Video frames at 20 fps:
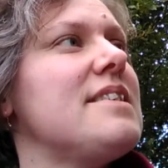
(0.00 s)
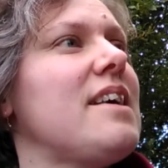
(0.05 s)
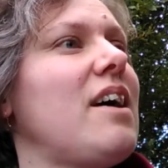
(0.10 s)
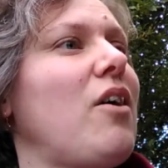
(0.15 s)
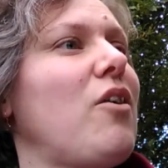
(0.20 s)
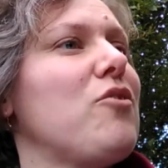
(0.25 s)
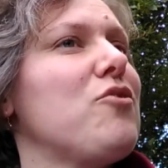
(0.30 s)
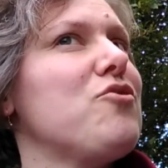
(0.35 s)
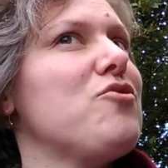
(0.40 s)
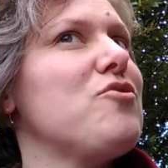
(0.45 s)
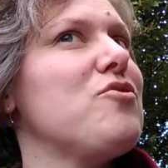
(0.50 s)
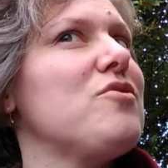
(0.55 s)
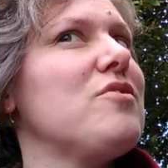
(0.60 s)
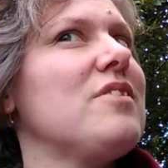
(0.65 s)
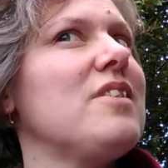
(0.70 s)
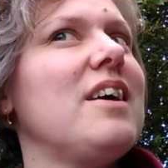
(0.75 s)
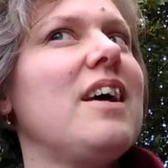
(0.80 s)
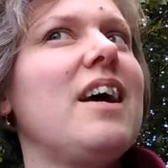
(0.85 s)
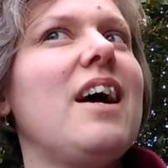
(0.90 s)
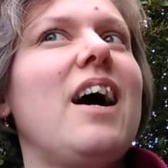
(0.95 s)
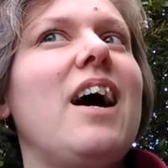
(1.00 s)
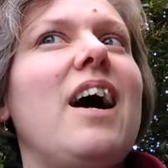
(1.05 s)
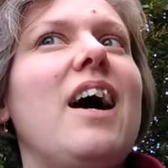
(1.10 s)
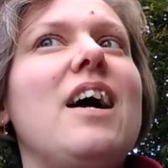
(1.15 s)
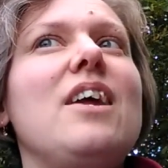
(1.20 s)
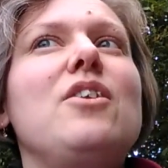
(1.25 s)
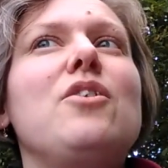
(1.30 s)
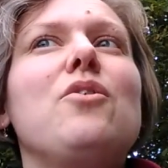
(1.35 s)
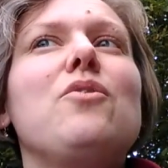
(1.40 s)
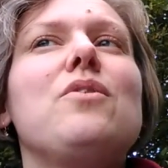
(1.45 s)
sounds.
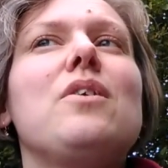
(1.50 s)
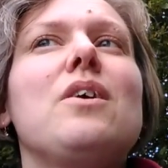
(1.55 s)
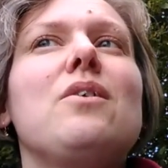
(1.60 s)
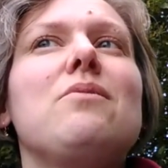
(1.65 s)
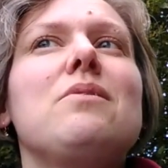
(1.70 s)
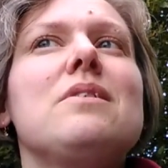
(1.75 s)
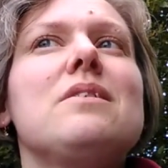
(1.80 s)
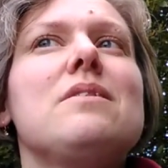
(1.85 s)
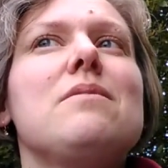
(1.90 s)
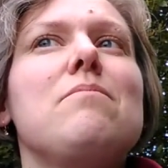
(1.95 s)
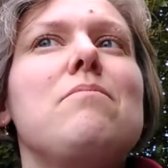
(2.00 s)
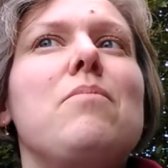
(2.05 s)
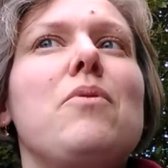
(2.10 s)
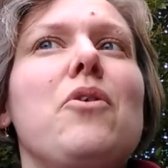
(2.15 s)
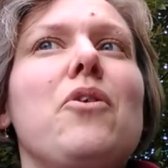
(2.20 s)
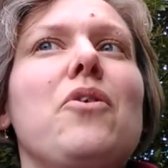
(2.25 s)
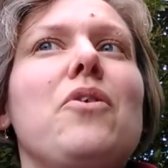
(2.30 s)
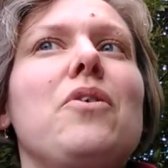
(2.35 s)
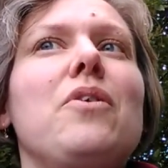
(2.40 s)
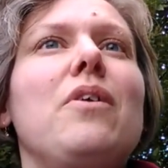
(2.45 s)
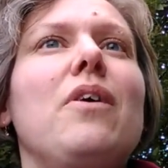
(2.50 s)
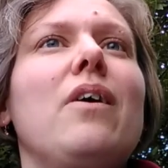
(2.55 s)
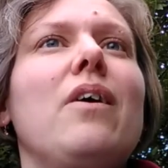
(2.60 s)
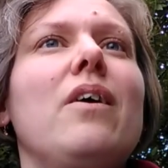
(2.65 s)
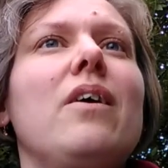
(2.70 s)
I know there was a bird